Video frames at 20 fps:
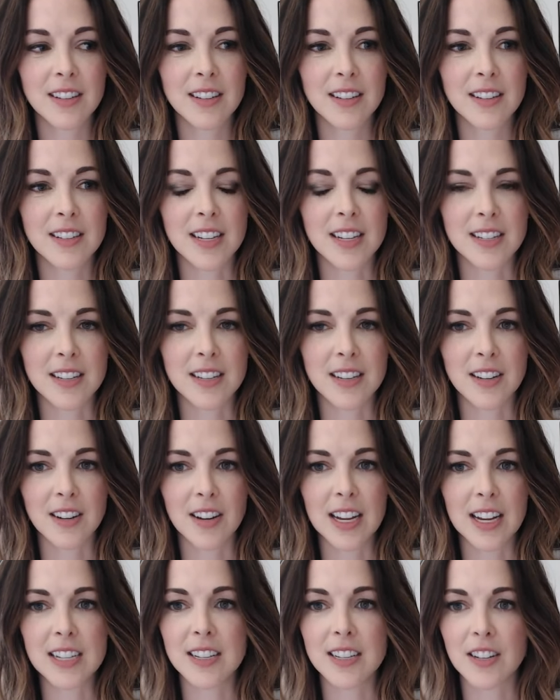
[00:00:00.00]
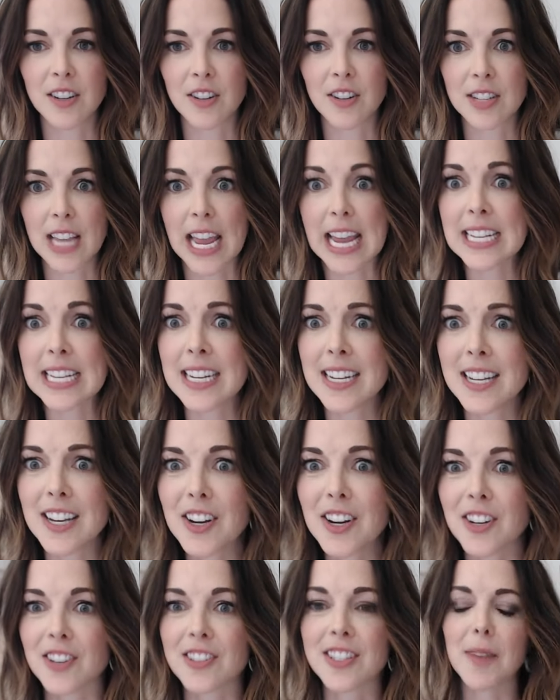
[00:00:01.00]
16 years, 18 years. 18
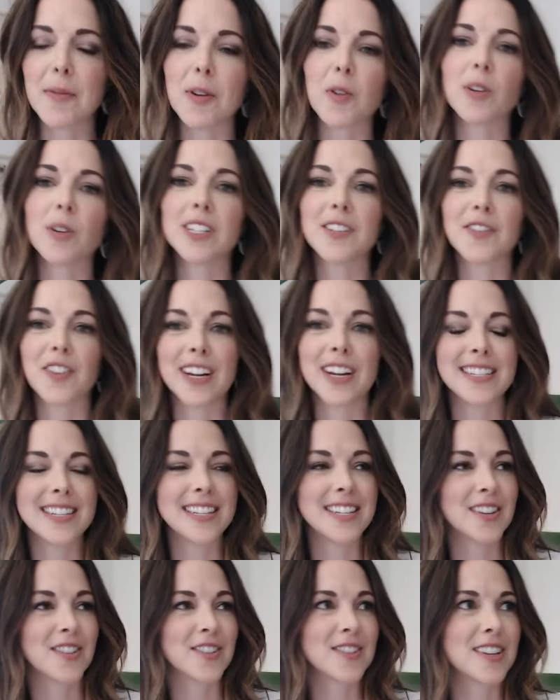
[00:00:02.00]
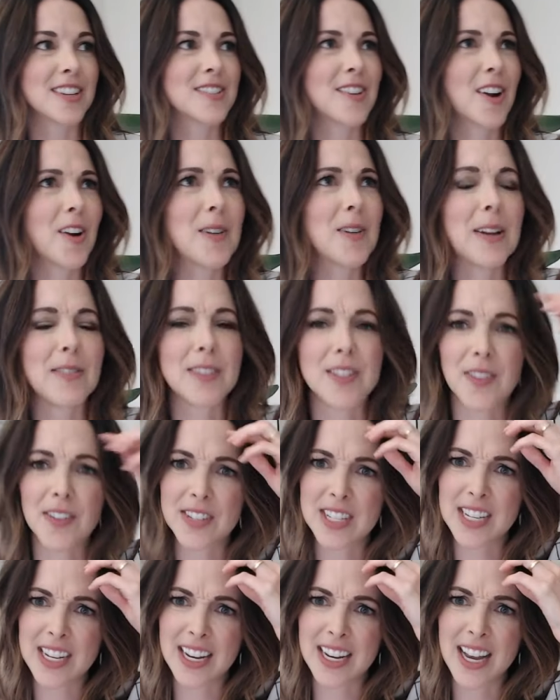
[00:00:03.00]
years! I've been quilting for 18 years. I started when I was
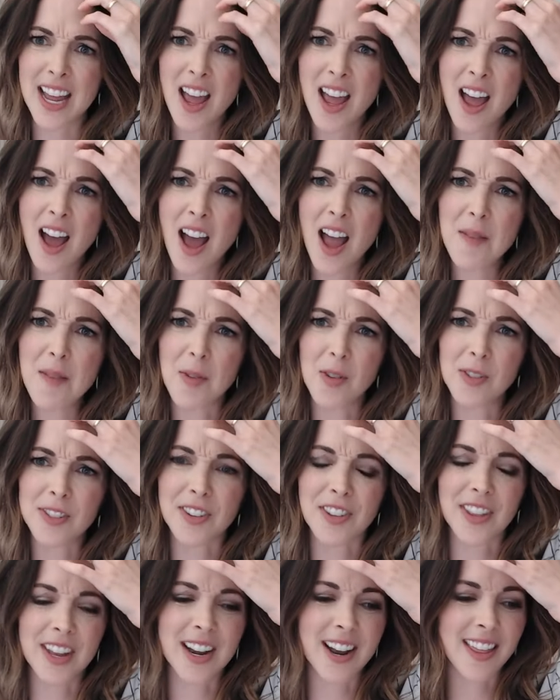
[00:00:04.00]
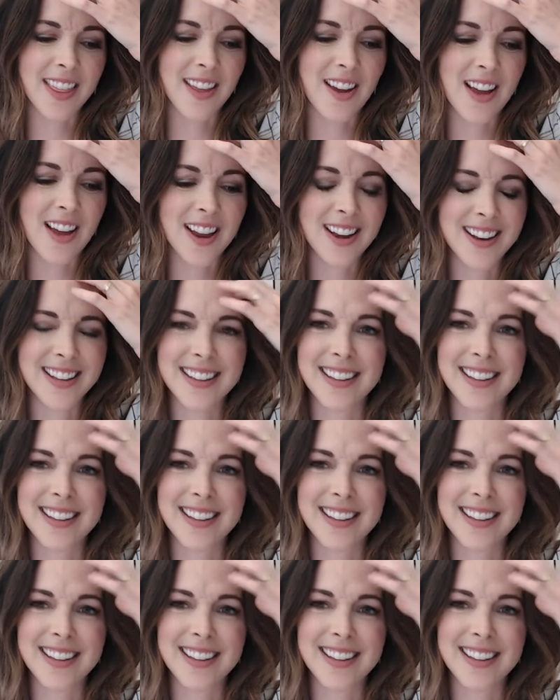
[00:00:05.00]
15. I'm older than I thought.